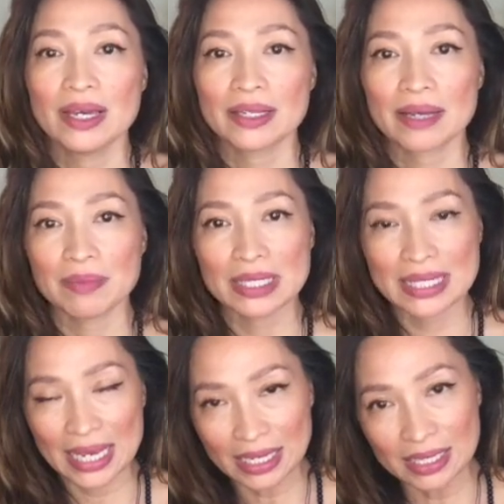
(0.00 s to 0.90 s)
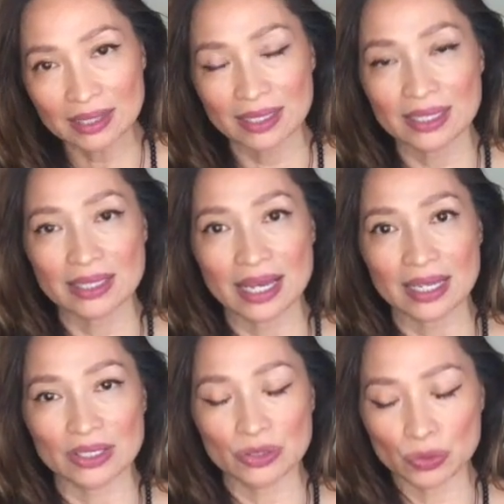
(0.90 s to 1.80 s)
That means anything
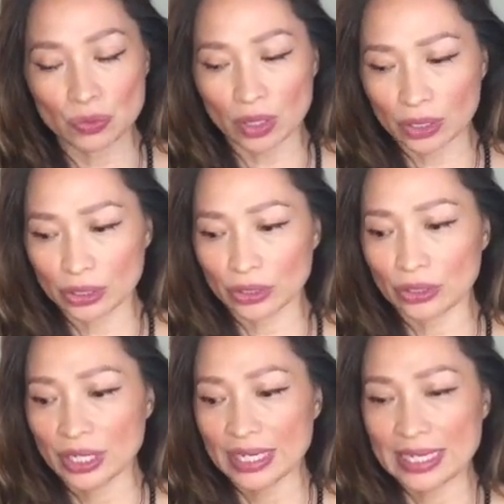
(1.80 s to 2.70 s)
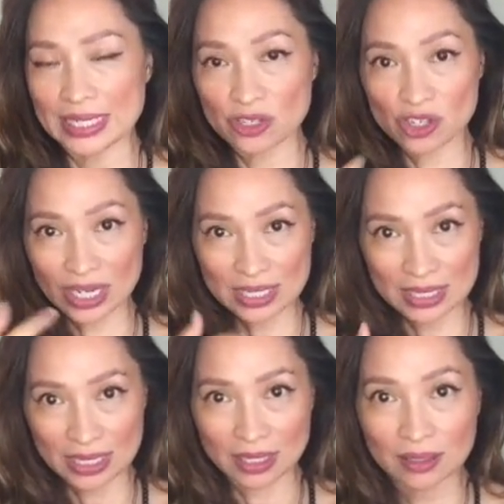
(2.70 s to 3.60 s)
that you are
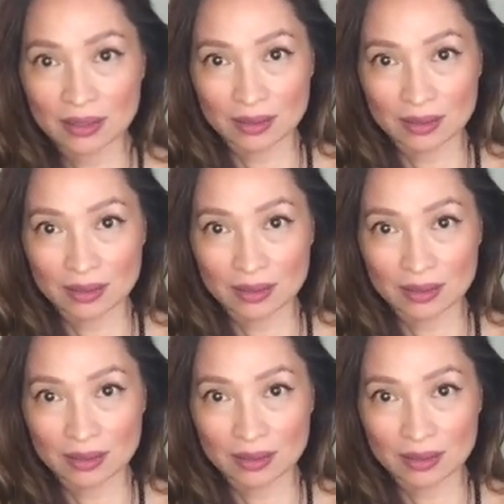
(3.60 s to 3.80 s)
ingesting,